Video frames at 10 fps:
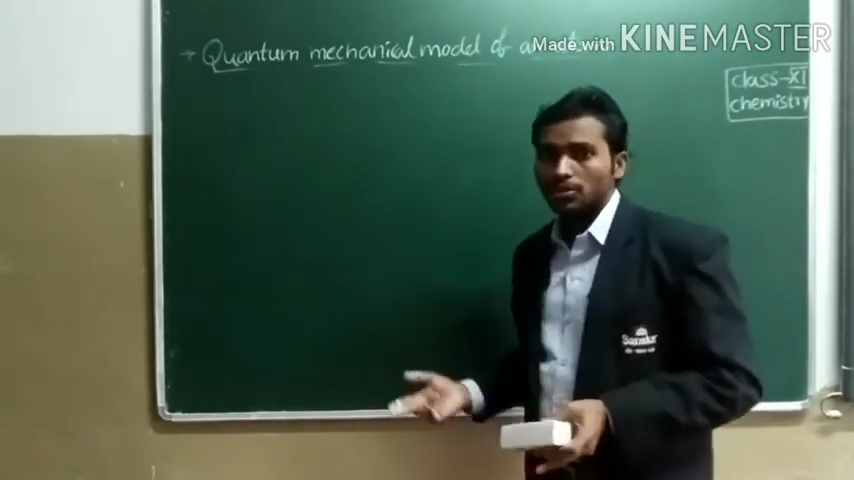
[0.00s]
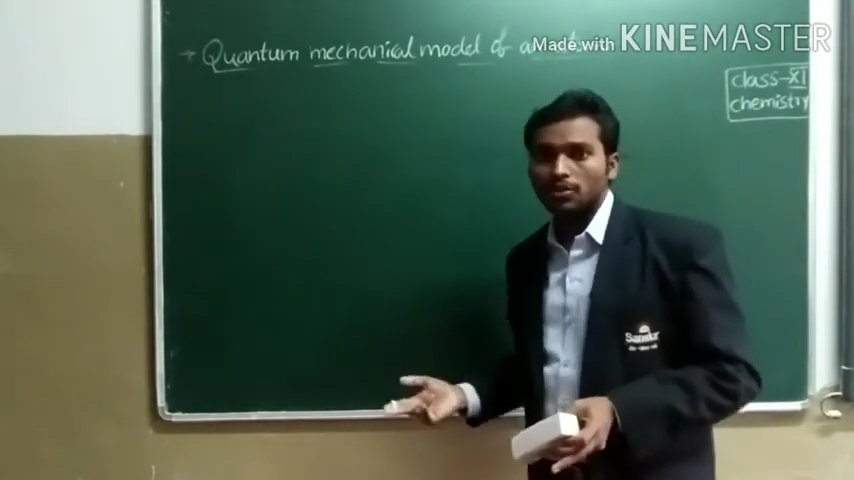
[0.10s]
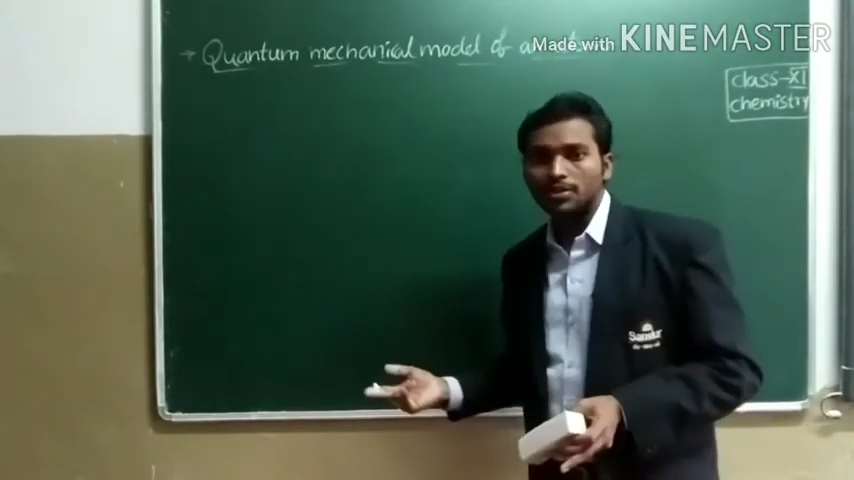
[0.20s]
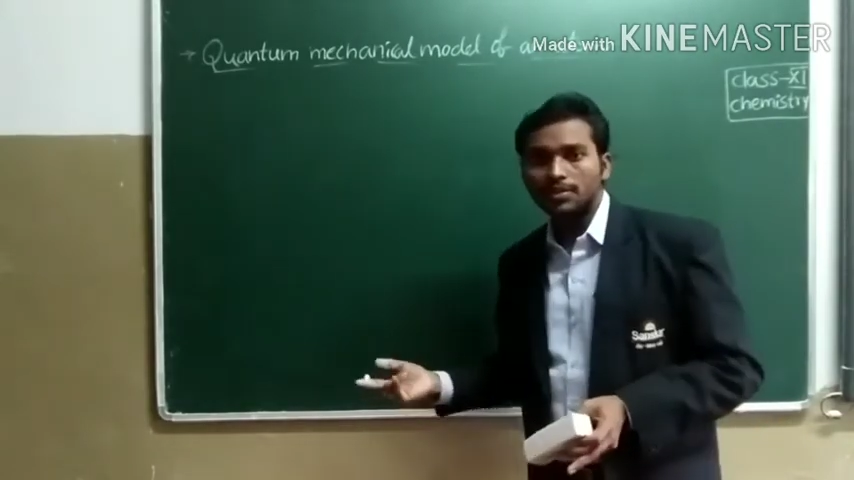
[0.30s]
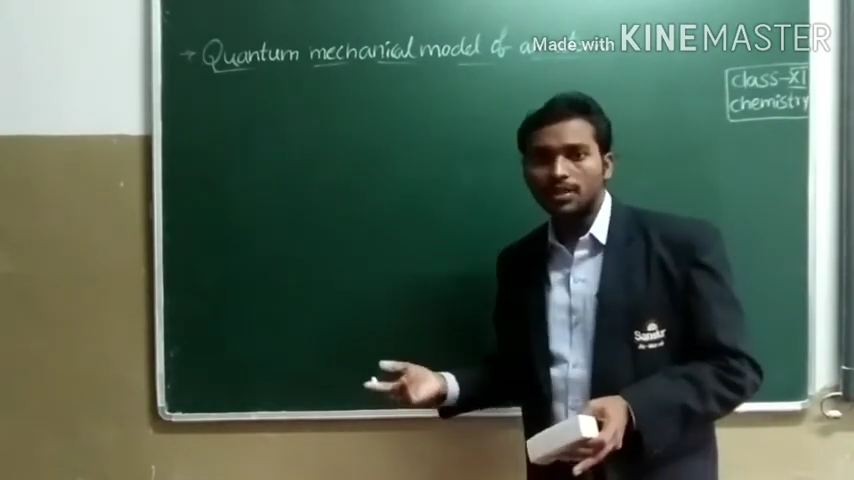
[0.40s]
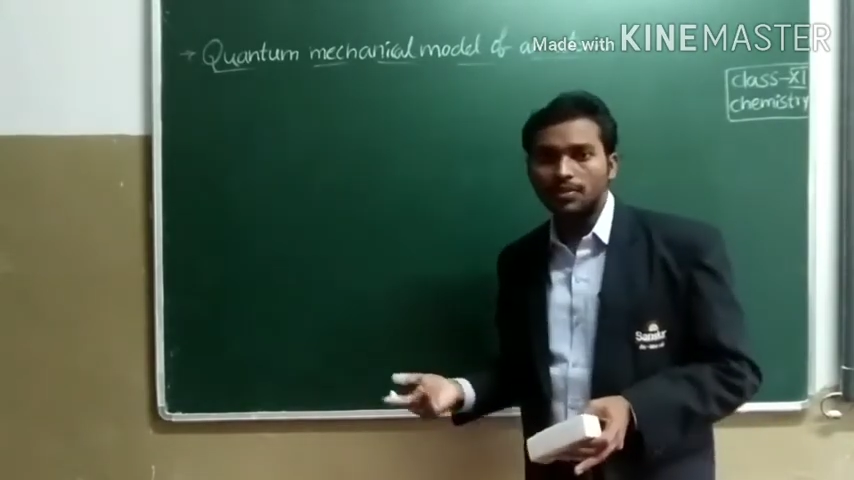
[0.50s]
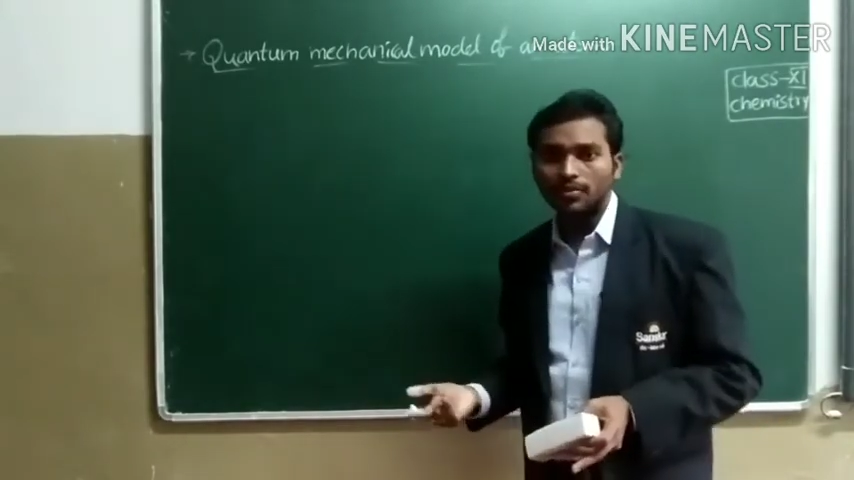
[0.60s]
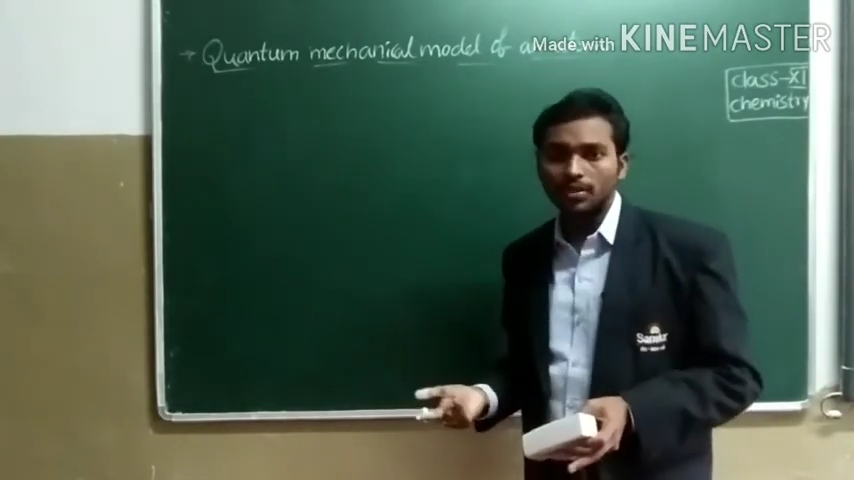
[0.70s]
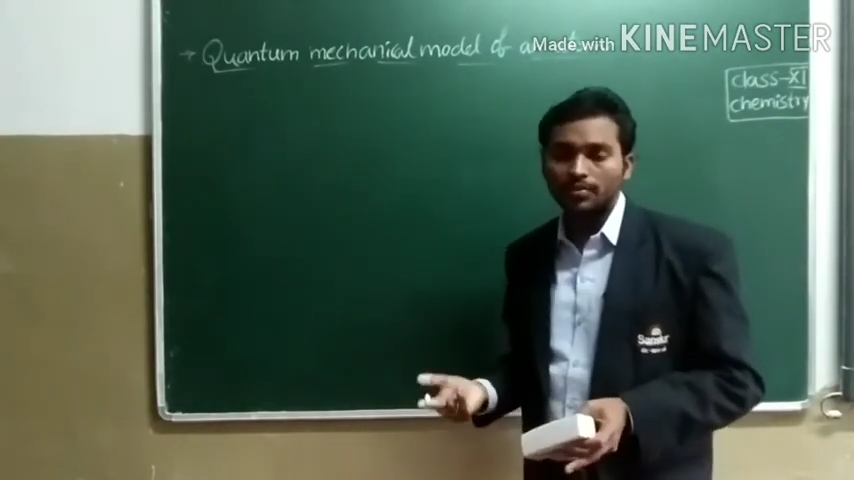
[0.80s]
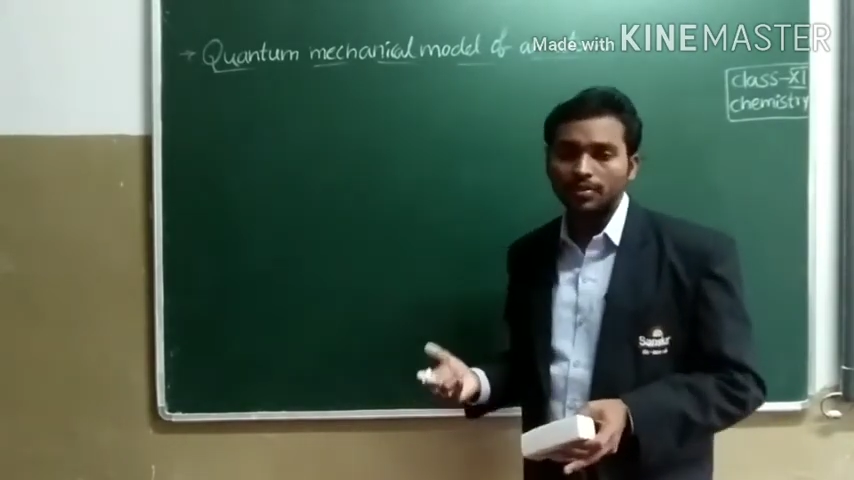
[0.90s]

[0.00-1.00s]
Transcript: Schrödinger